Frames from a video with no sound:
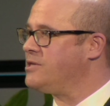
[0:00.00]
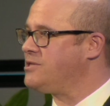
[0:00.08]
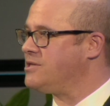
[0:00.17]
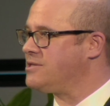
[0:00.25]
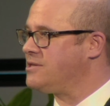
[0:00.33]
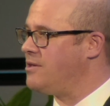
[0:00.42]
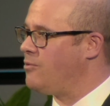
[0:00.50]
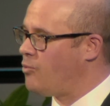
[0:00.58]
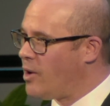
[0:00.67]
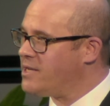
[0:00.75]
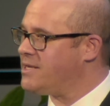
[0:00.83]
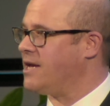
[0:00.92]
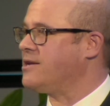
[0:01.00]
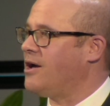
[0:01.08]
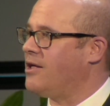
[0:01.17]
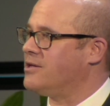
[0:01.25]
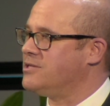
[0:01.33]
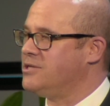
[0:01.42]
is just one
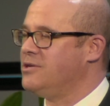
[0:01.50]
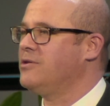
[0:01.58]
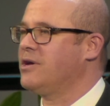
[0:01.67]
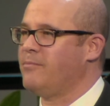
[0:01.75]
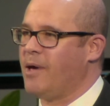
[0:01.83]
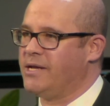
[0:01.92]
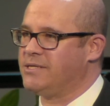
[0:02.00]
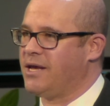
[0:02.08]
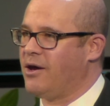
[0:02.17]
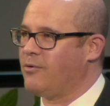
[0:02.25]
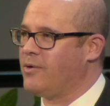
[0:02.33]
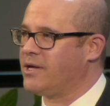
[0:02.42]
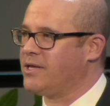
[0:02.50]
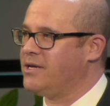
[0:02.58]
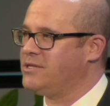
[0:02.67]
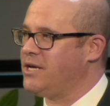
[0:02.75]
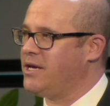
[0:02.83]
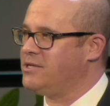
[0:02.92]
technology. You can imagine how quickly
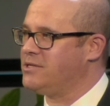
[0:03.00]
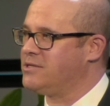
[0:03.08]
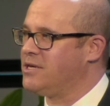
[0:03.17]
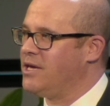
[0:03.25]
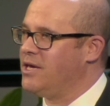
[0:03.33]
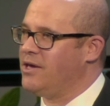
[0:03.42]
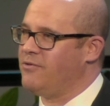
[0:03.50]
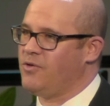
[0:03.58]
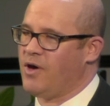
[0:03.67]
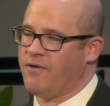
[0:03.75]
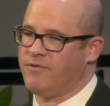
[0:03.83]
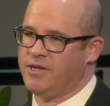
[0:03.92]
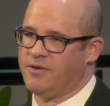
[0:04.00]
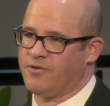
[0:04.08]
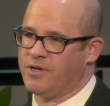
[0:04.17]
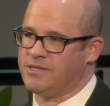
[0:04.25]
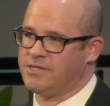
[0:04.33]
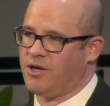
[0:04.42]
it changes if you have a
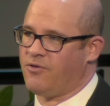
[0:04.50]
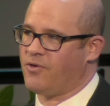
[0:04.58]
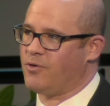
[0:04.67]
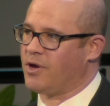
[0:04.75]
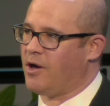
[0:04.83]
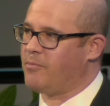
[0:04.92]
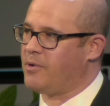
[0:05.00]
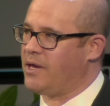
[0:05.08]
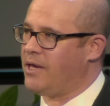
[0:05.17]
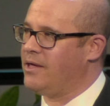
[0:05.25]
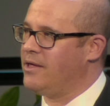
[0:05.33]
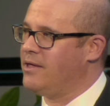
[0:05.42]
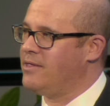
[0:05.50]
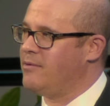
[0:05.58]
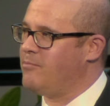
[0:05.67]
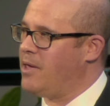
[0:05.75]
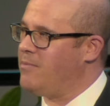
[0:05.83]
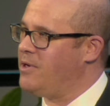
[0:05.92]
different cell phone company
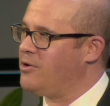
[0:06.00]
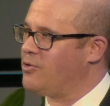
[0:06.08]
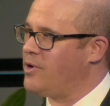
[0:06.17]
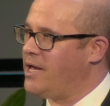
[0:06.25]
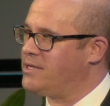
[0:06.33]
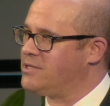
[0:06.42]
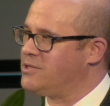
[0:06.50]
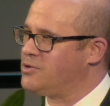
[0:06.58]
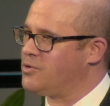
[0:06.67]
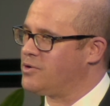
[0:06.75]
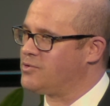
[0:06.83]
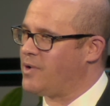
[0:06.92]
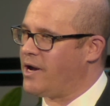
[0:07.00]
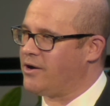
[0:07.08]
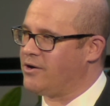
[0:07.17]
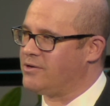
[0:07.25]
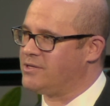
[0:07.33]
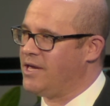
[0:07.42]
that maybe creates and stores
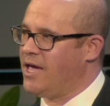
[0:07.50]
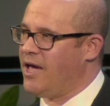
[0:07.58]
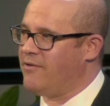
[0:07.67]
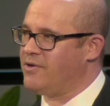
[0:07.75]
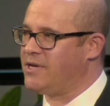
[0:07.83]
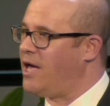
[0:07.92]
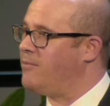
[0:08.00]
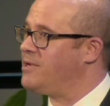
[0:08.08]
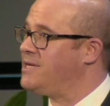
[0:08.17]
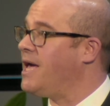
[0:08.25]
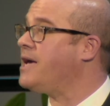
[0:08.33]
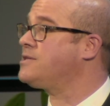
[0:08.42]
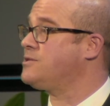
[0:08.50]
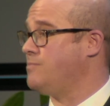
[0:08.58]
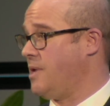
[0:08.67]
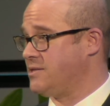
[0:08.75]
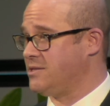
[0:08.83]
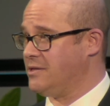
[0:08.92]
records every time a text
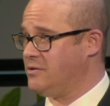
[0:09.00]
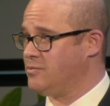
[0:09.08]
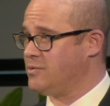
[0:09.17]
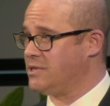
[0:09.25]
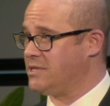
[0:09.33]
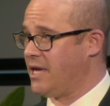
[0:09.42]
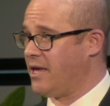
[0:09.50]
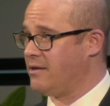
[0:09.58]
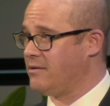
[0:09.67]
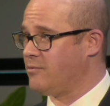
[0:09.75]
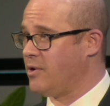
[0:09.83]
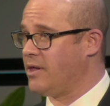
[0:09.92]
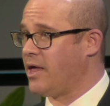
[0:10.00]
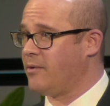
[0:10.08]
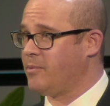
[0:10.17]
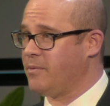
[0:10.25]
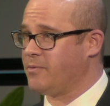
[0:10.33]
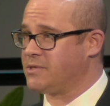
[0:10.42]
message was sent. Well, a lot
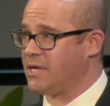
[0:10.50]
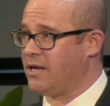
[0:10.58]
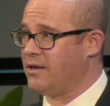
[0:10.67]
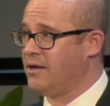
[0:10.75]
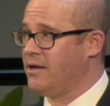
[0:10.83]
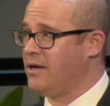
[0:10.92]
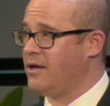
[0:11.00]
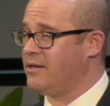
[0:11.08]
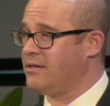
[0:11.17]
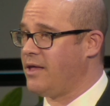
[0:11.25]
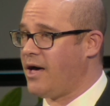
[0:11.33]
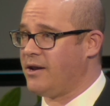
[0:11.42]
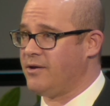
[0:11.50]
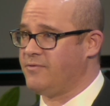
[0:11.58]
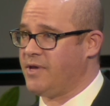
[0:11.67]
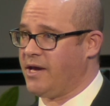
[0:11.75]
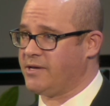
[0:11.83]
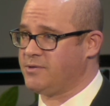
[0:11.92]
of people send a lot
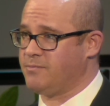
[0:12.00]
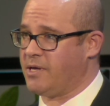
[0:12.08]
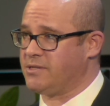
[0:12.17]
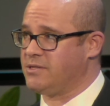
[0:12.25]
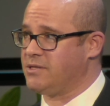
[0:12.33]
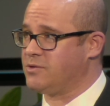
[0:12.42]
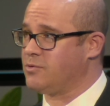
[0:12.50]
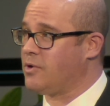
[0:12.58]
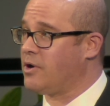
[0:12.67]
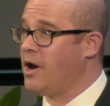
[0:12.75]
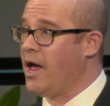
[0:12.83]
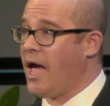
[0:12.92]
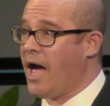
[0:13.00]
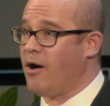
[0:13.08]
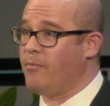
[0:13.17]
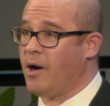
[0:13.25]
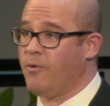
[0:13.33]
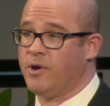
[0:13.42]
of text messages. Or
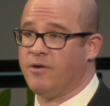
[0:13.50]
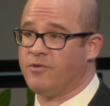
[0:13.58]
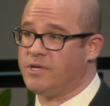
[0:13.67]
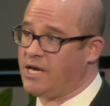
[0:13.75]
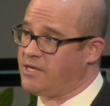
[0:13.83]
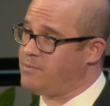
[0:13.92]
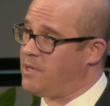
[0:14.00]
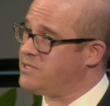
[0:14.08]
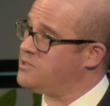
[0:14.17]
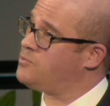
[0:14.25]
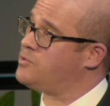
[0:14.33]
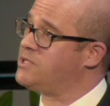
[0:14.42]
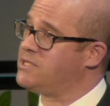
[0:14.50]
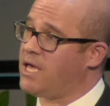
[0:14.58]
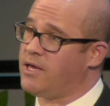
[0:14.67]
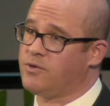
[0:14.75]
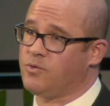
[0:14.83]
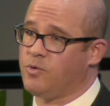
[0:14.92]
how about whenever a text message was
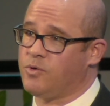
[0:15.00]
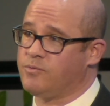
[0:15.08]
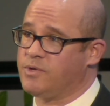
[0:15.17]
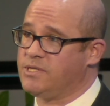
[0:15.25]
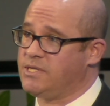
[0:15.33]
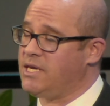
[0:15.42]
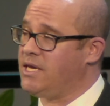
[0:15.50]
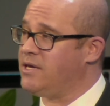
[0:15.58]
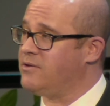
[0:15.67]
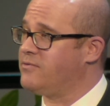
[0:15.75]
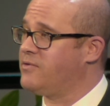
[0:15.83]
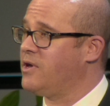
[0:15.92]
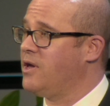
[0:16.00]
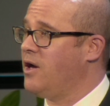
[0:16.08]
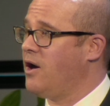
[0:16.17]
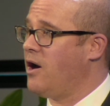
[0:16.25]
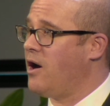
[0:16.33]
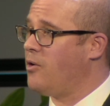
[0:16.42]
sent or received,
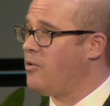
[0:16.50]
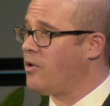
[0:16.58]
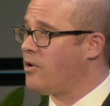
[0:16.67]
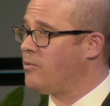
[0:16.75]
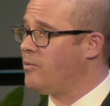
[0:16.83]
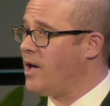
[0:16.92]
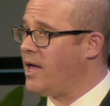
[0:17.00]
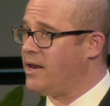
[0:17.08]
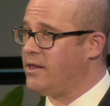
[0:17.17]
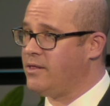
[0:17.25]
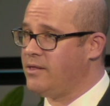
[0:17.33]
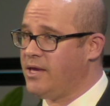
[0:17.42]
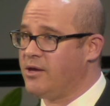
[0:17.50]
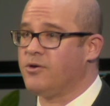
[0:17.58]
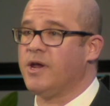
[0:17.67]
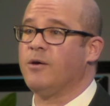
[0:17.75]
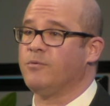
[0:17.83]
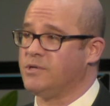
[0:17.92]
or when the
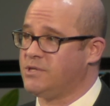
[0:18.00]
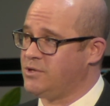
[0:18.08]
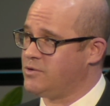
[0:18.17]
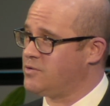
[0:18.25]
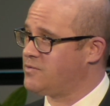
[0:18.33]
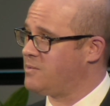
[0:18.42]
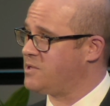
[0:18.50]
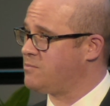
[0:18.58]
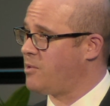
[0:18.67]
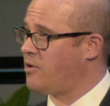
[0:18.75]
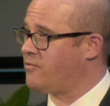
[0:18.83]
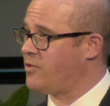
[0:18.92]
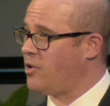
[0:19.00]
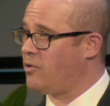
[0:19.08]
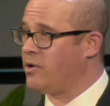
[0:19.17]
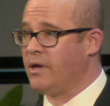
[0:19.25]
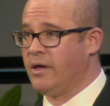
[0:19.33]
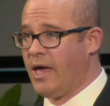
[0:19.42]
internet was used from the
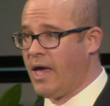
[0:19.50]
smartphone.